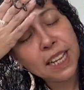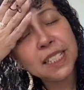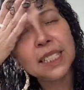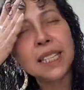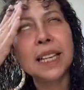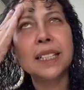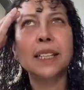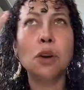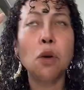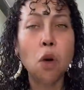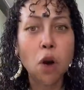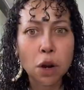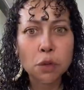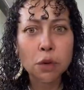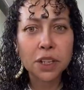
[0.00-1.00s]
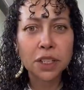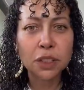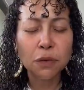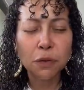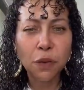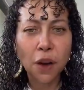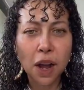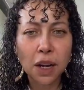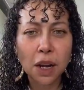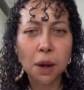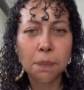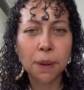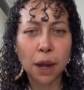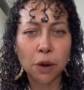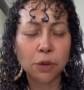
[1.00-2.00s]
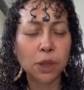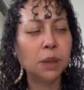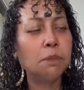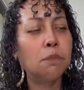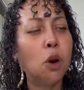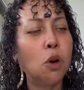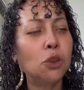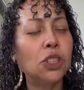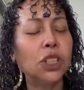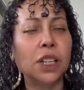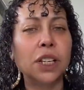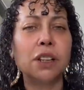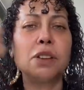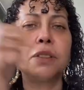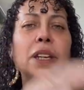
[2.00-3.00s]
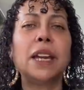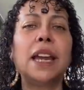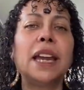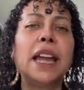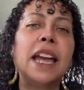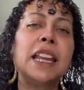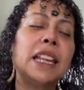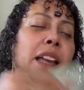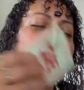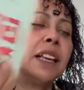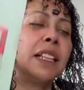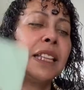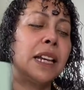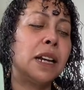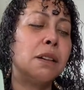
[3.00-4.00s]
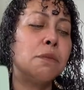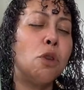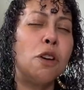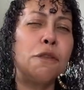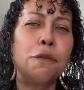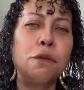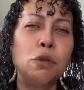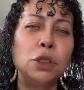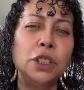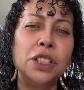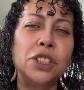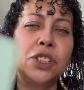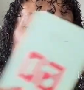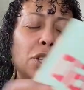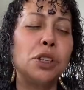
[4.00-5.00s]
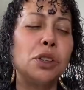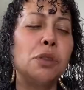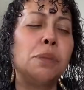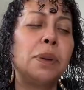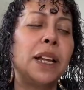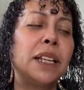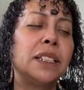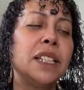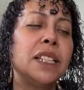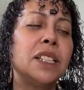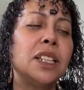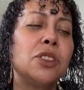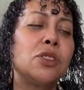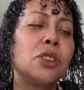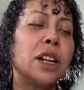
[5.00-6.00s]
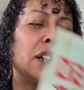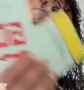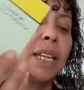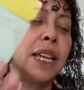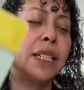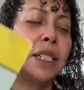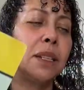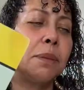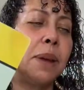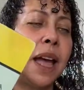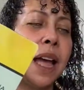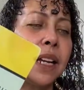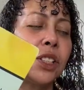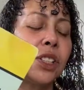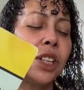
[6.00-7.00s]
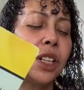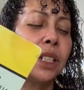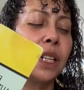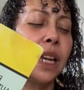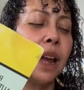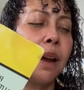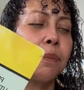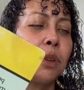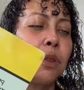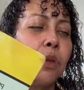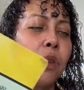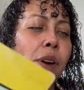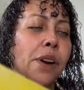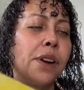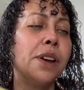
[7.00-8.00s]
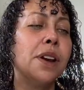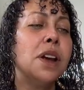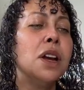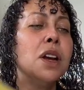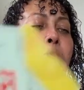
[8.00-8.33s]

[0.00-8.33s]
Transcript: It's like they're awkward as fuck about emotion, okay? And they come off foolish to you, but at least they're trying to take some action, Capricorn,